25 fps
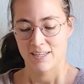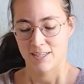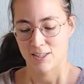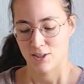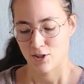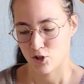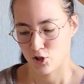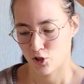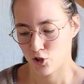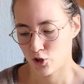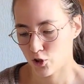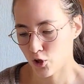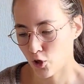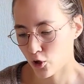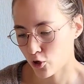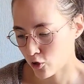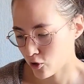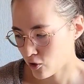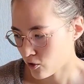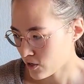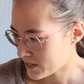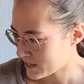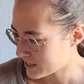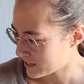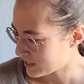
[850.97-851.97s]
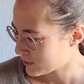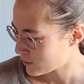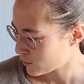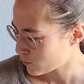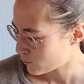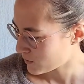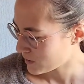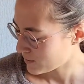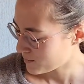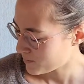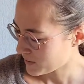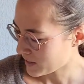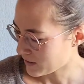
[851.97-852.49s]
So I need to
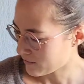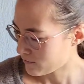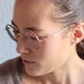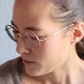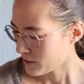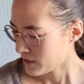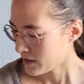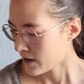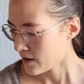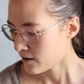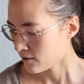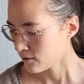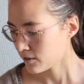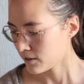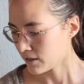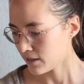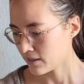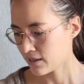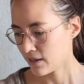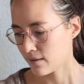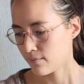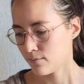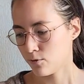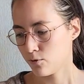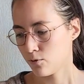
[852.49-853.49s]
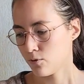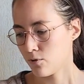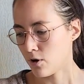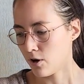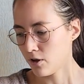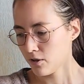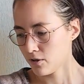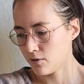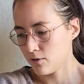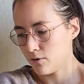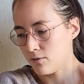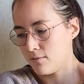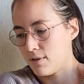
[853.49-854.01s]
rip everything out, and I'm too
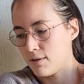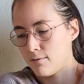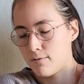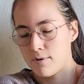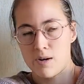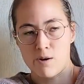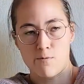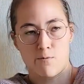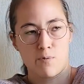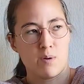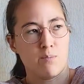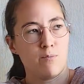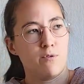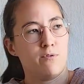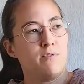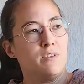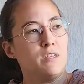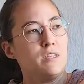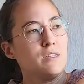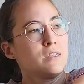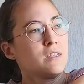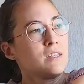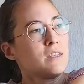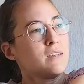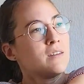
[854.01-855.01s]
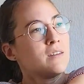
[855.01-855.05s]
hot, so I will remove this.